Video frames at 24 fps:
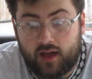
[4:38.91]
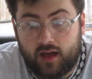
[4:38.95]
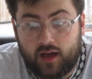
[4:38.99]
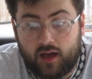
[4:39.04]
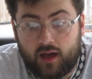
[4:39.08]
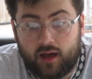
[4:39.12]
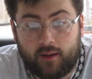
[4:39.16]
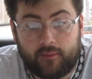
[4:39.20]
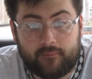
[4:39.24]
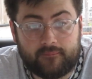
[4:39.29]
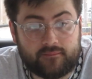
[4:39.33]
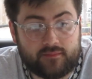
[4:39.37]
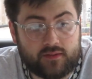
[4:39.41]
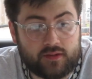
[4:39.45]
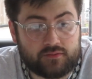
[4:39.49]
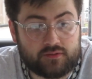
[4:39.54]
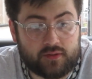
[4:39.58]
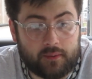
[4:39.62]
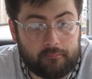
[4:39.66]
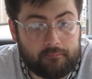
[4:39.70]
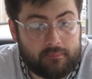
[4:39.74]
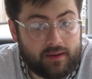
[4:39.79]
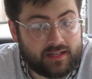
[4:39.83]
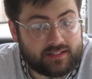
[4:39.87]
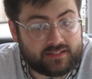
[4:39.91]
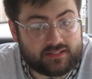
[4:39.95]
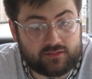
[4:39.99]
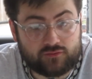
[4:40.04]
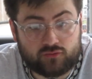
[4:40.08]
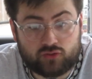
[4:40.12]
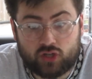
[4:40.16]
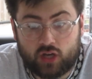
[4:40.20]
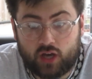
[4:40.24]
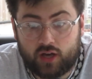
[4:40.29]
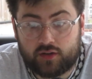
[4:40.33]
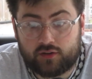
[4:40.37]
It was a
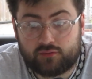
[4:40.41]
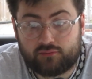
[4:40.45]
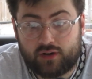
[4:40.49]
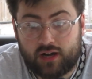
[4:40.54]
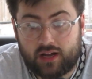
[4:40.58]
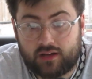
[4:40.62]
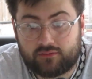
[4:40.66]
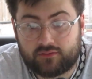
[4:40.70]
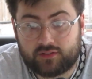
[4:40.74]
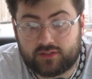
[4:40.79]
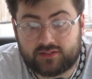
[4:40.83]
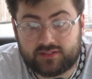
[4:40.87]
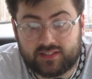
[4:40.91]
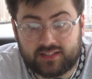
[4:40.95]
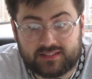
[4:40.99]
massive turnaround as